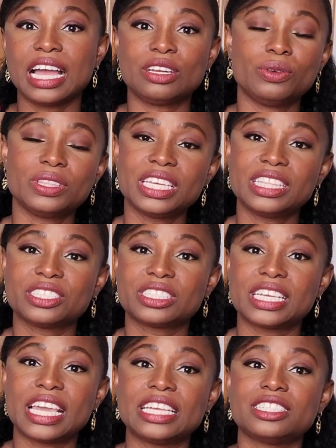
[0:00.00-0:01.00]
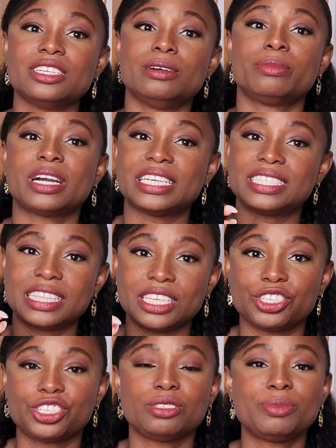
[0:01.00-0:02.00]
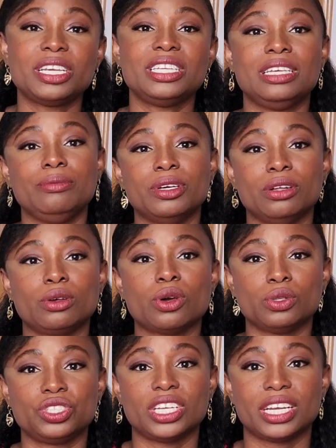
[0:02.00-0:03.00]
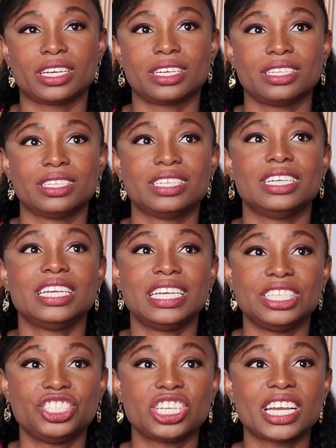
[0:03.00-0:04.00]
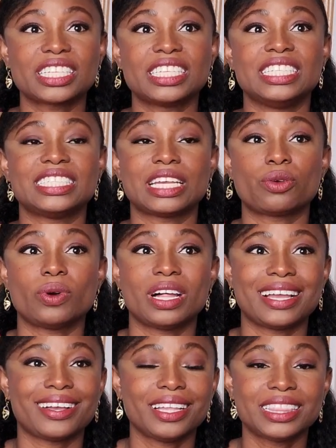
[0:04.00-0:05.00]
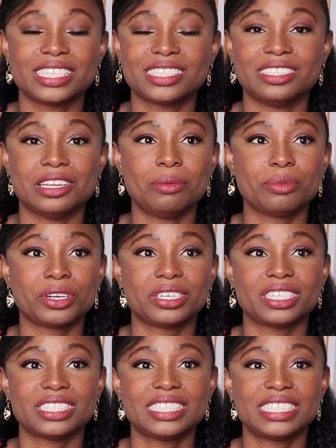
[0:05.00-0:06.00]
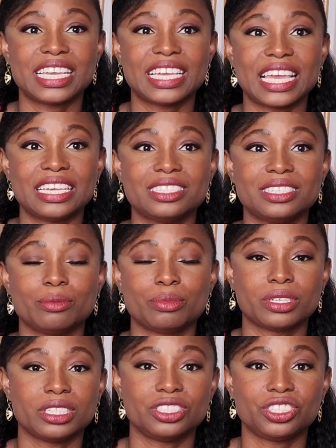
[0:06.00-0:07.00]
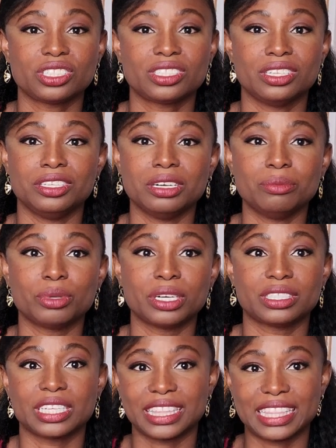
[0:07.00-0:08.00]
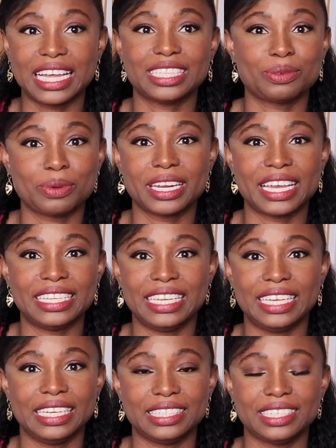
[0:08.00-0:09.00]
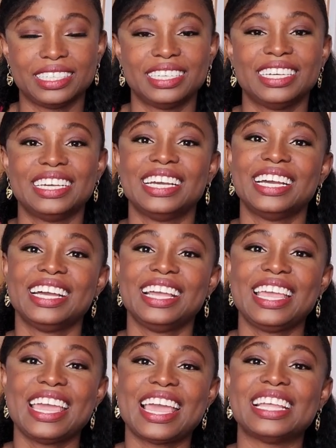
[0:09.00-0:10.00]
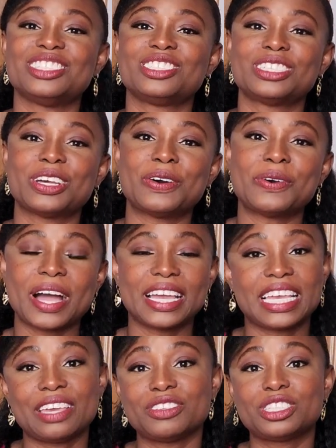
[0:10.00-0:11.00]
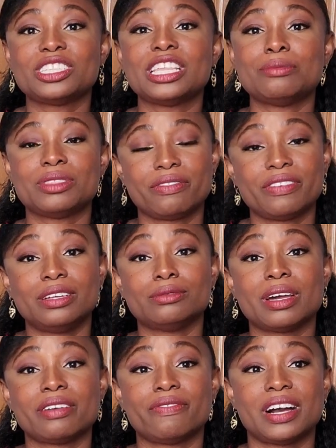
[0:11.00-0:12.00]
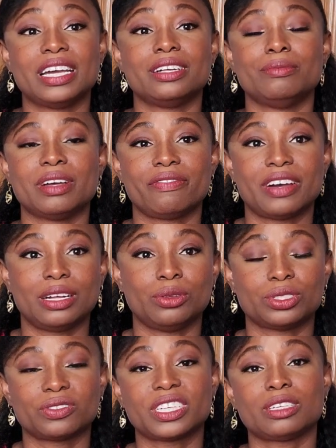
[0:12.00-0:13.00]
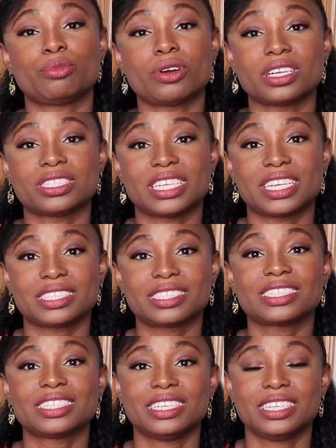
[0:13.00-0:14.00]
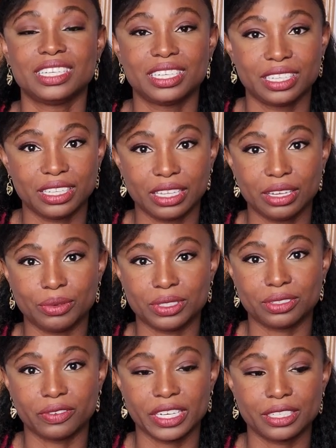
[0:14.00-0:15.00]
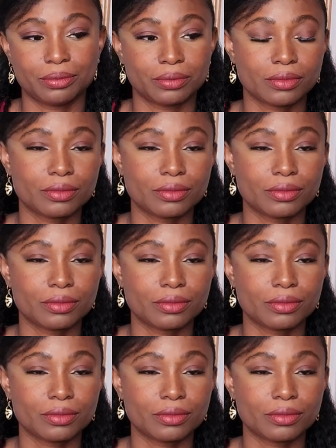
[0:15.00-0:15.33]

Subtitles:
don't think there's a case number. I said, there should be an email. Go check. He checked and he's like, well, I got this number. It doesn't say case number. It's just the number. I was like, that's what I need. And so I gave it to them. They found my file. My file was already processed. It was great.